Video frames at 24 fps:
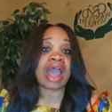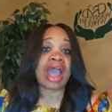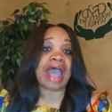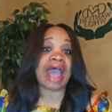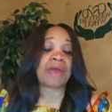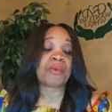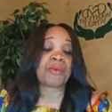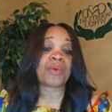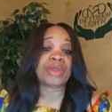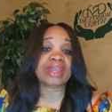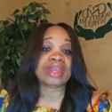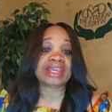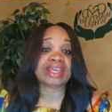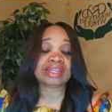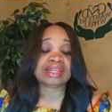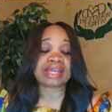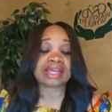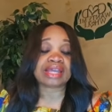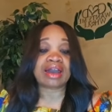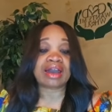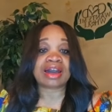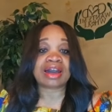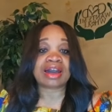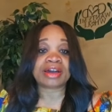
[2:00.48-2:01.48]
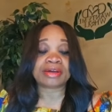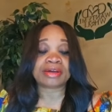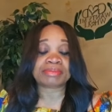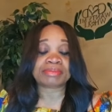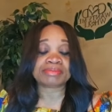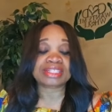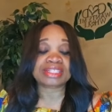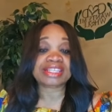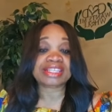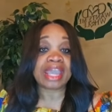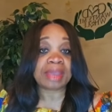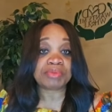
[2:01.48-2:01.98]
when um,
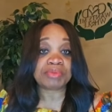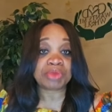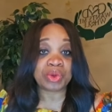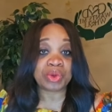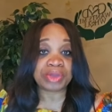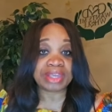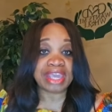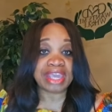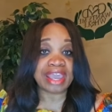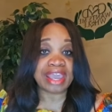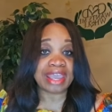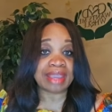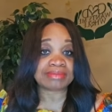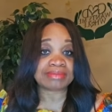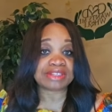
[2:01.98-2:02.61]
Samuel came